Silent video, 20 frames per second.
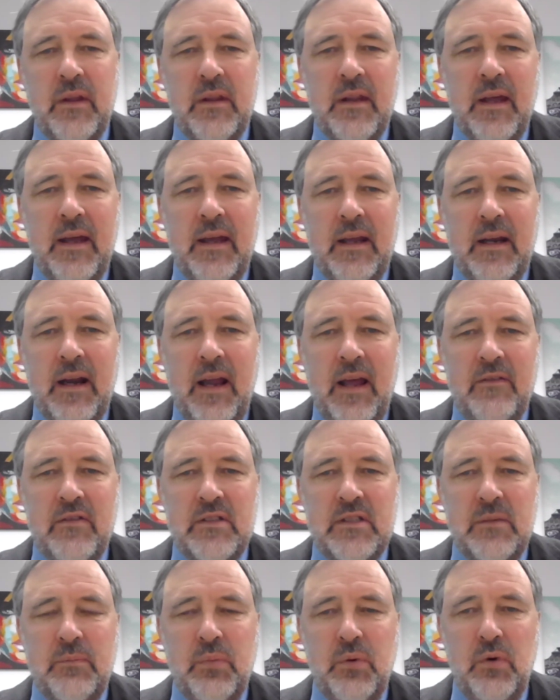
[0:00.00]
that they can have a
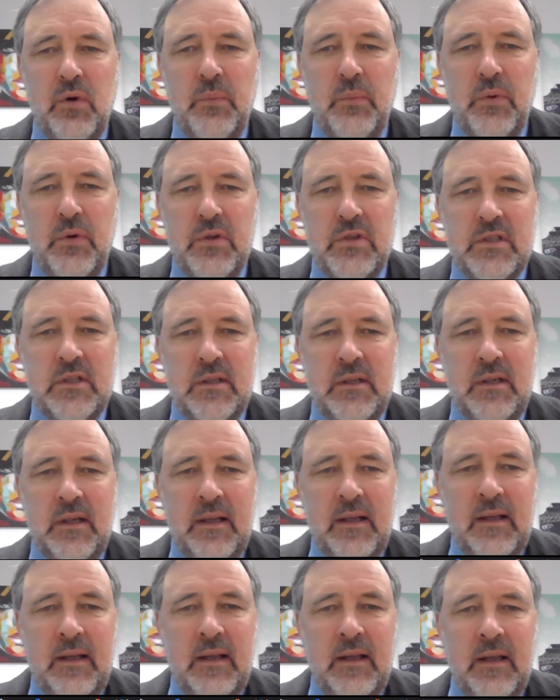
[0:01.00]
support person,
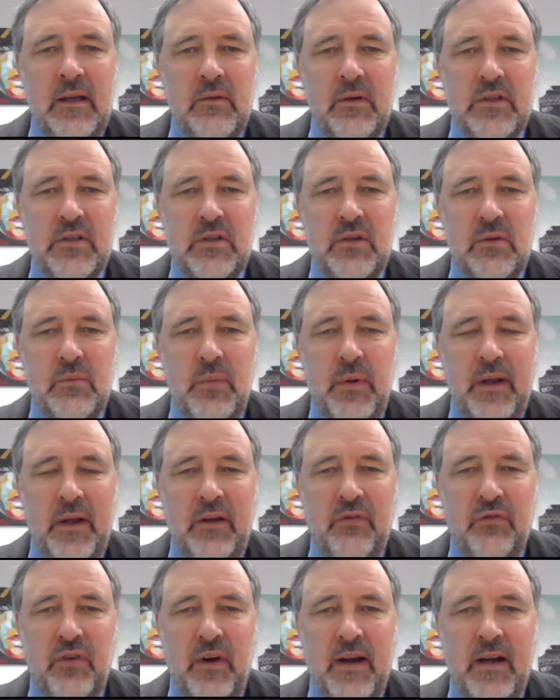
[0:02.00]
which could be
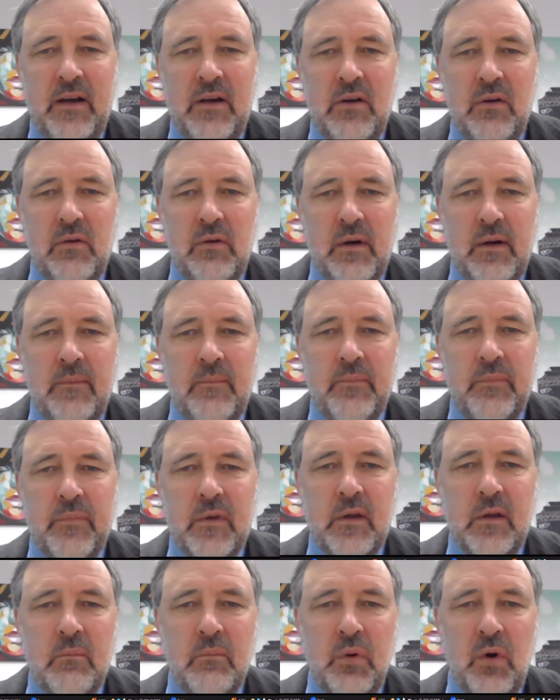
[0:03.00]
a friend or an
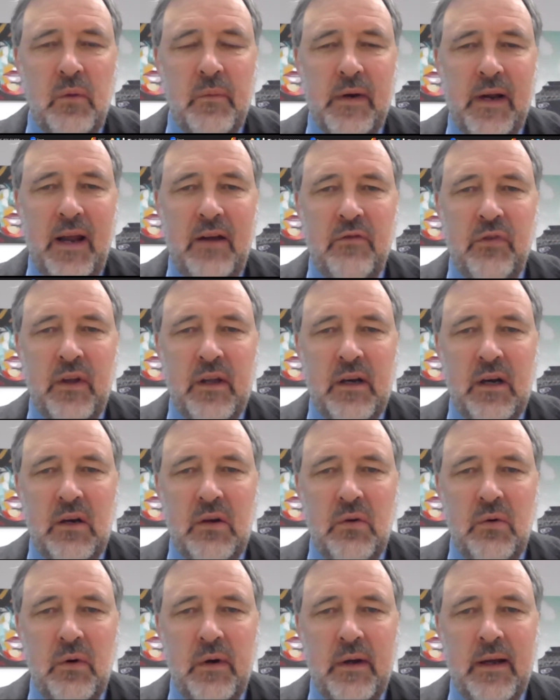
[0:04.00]
employment advocate, a
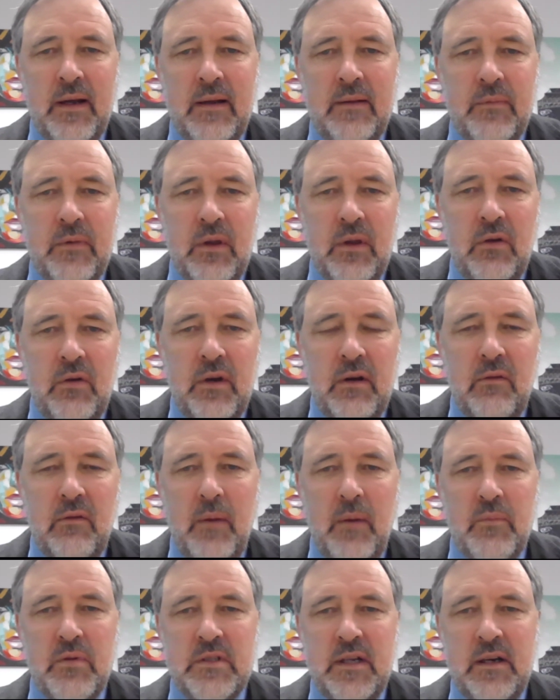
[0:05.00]
lawyer, union
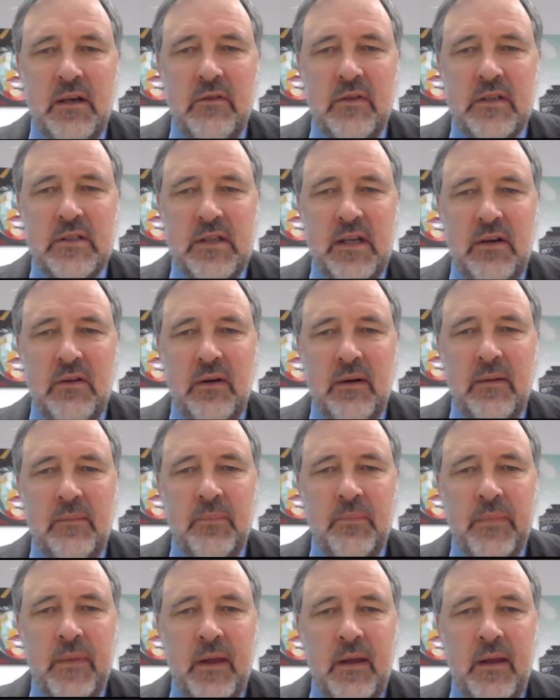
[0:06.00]
representative, etc.